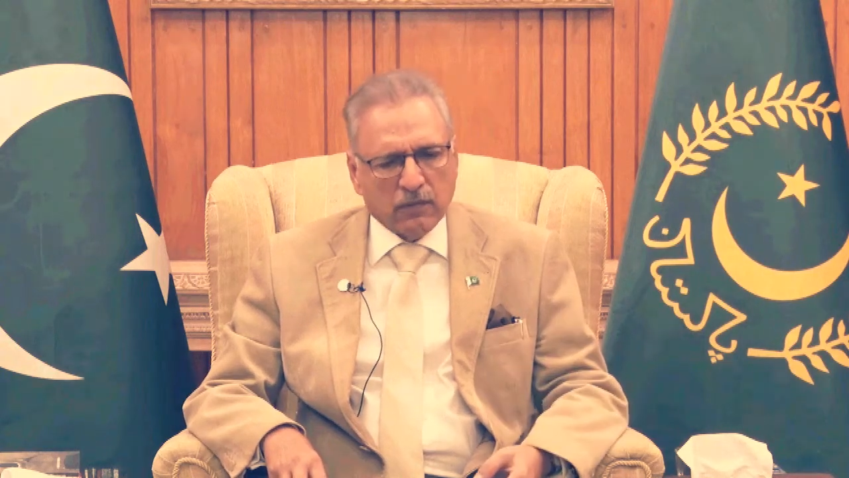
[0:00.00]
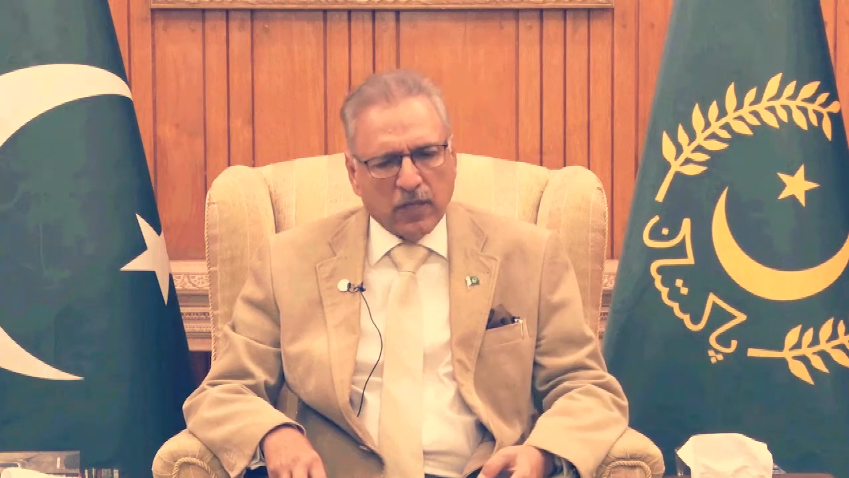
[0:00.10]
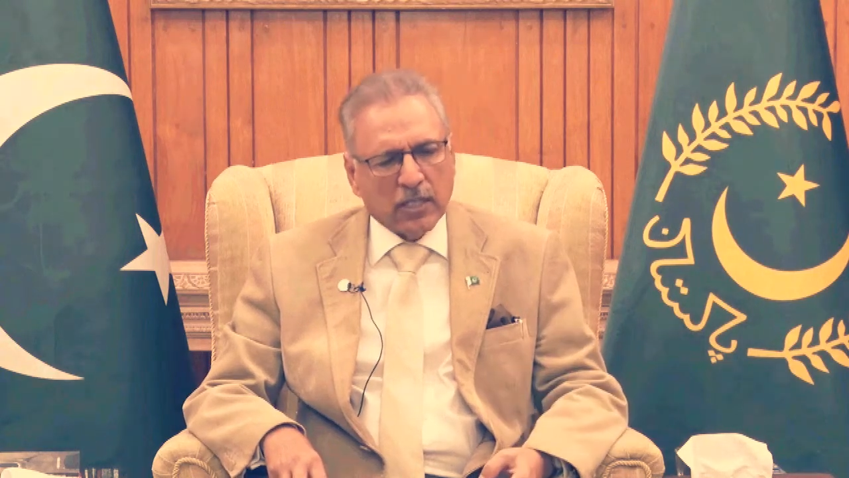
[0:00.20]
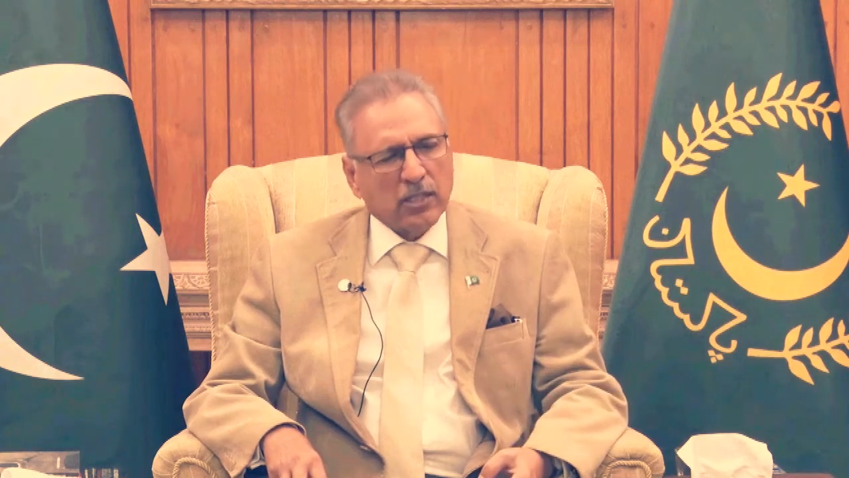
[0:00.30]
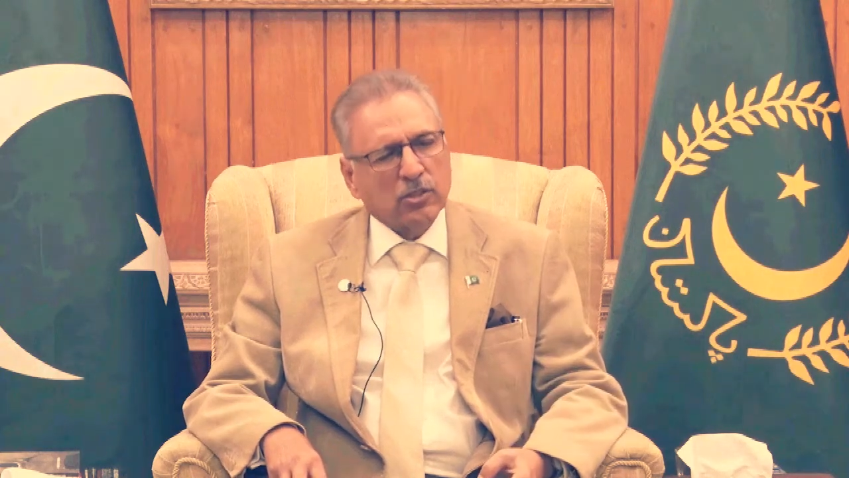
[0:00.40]
the
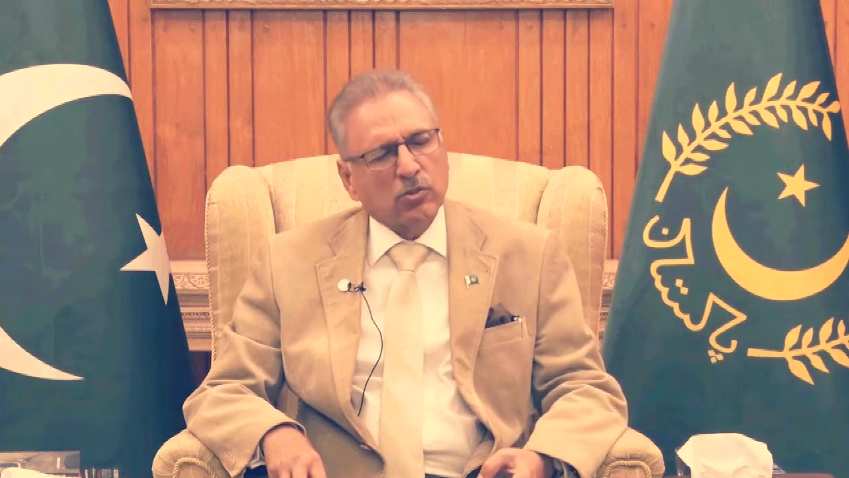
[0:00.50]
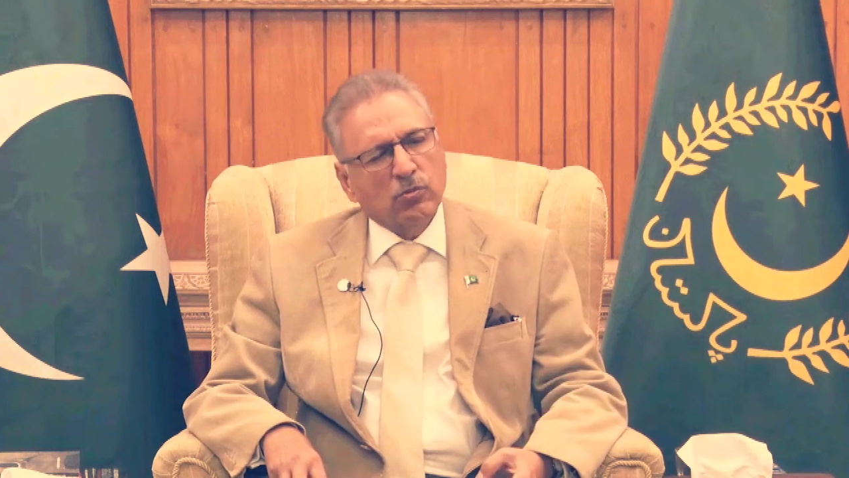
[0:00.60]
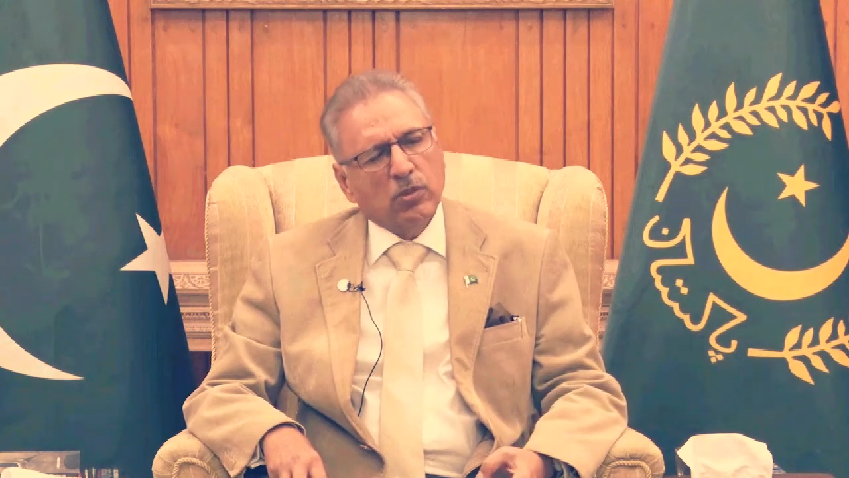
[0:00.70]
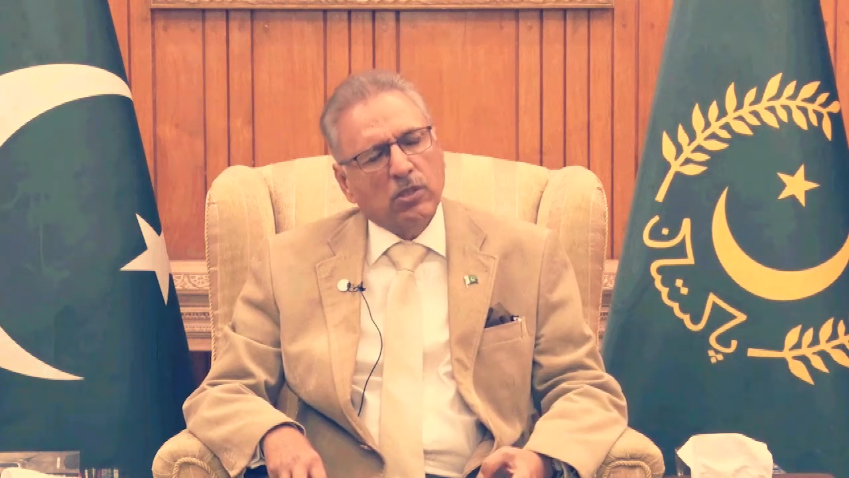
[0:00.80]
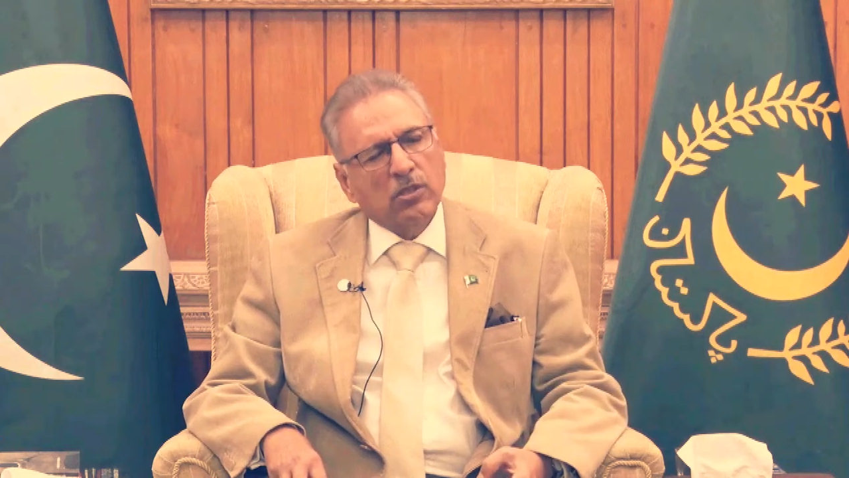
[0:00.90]
fact that you
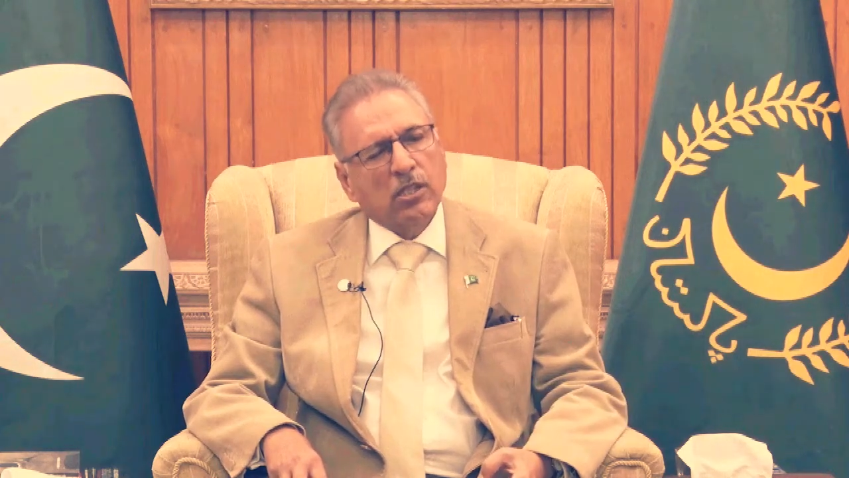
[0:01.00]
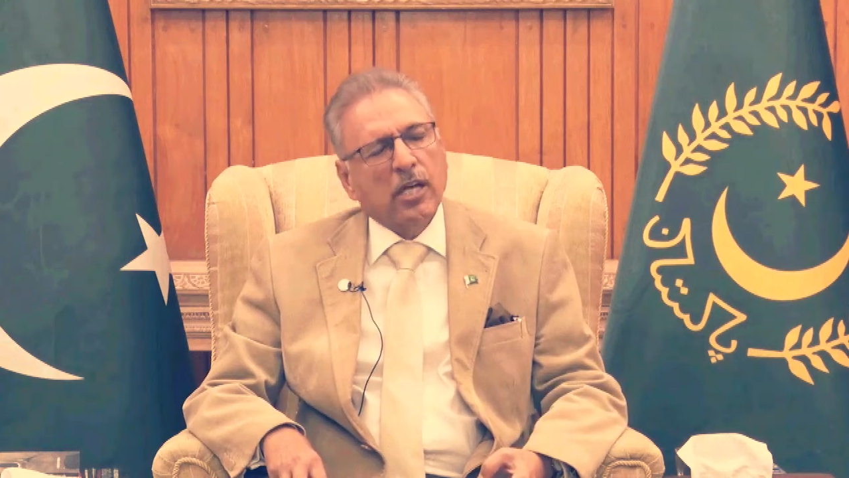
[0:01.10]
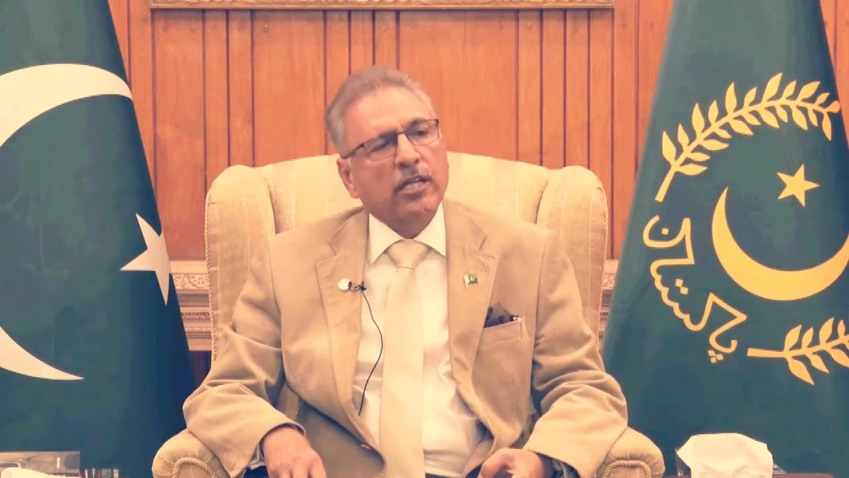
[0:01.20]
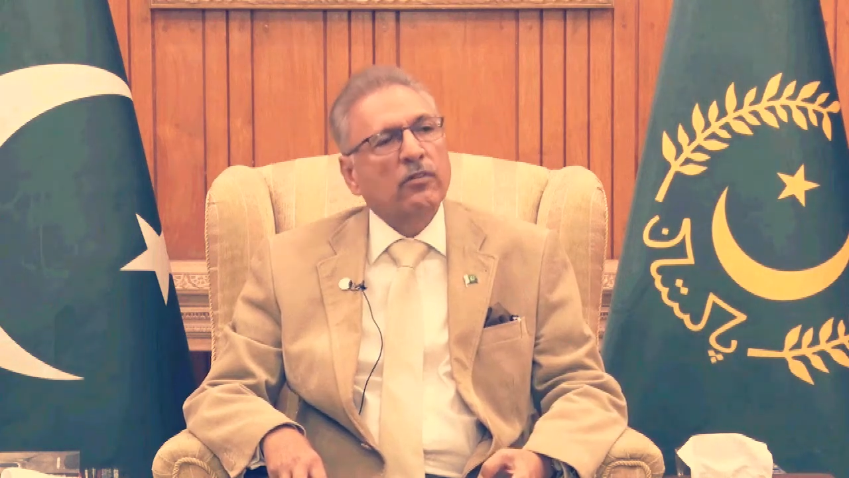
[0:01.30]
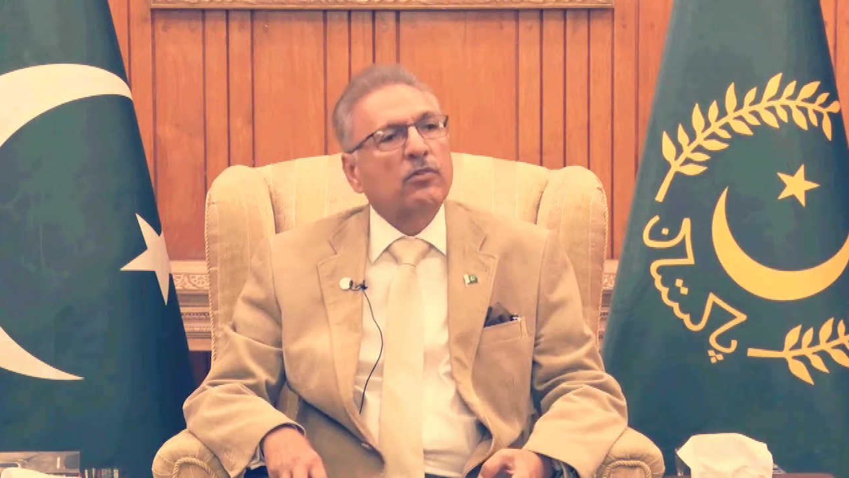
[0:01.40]
were on the
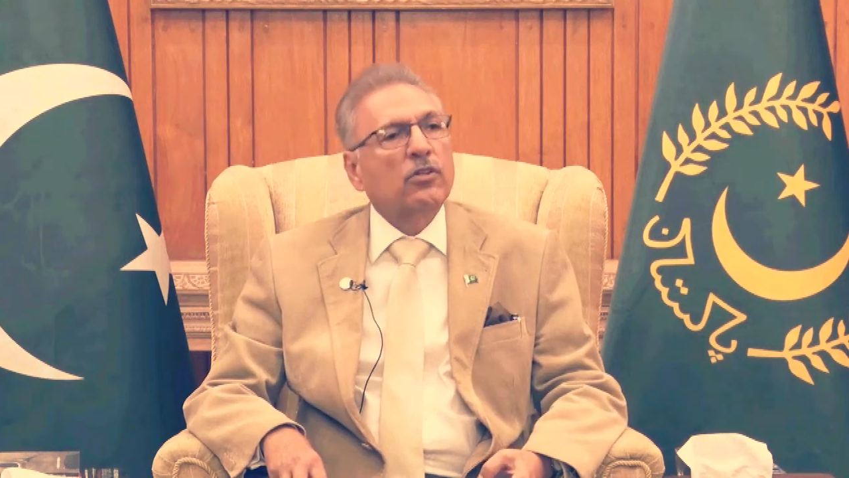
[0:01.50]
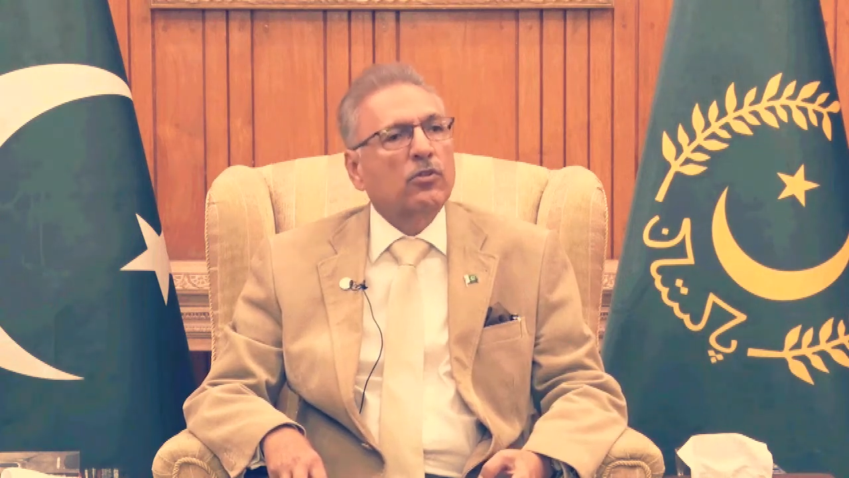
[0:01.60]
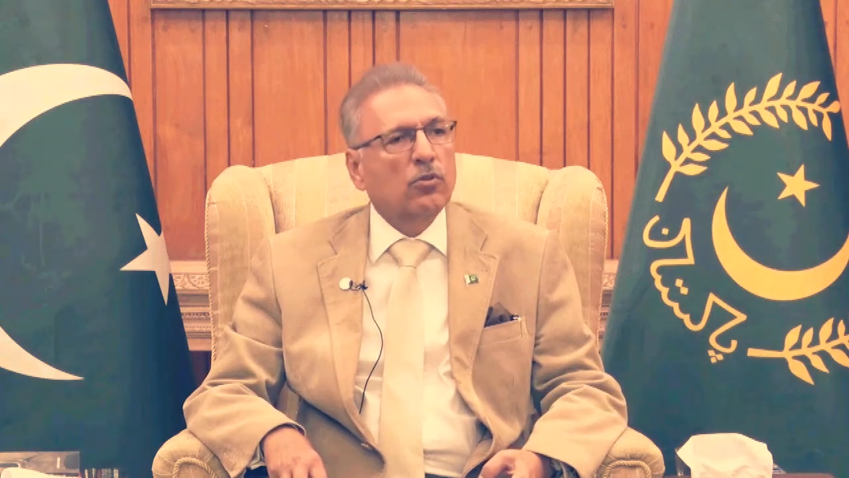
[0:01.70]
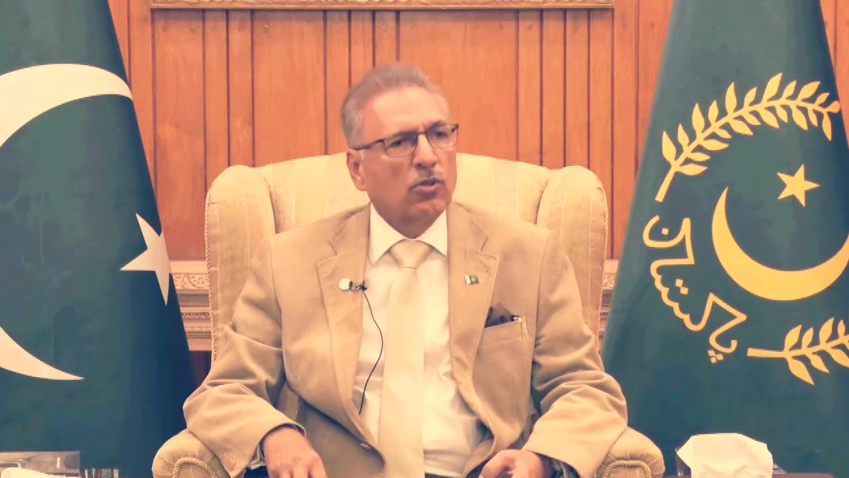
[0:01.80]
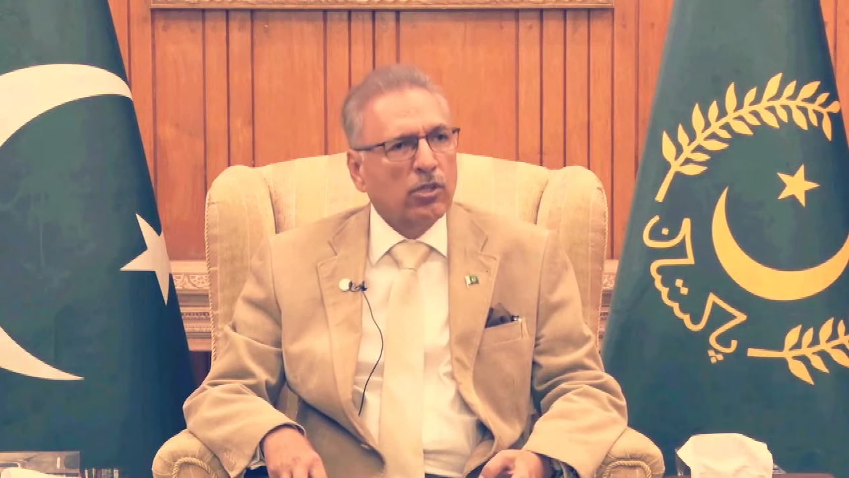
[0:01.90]
line of
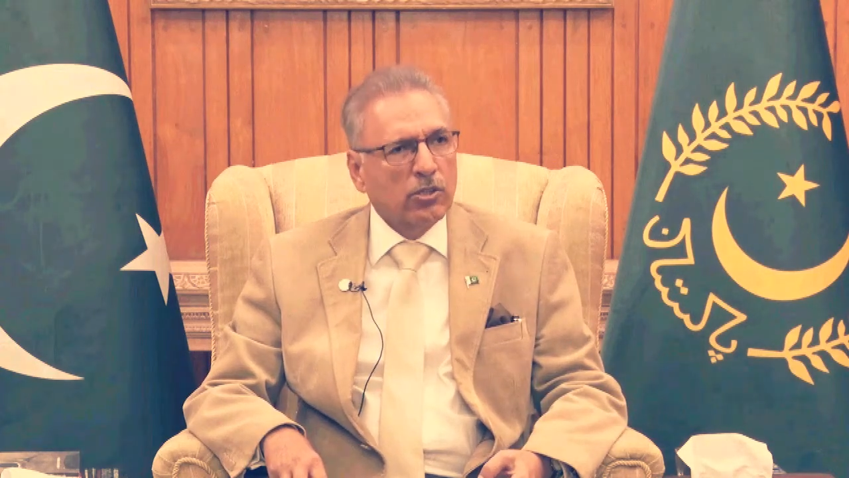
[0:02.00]
control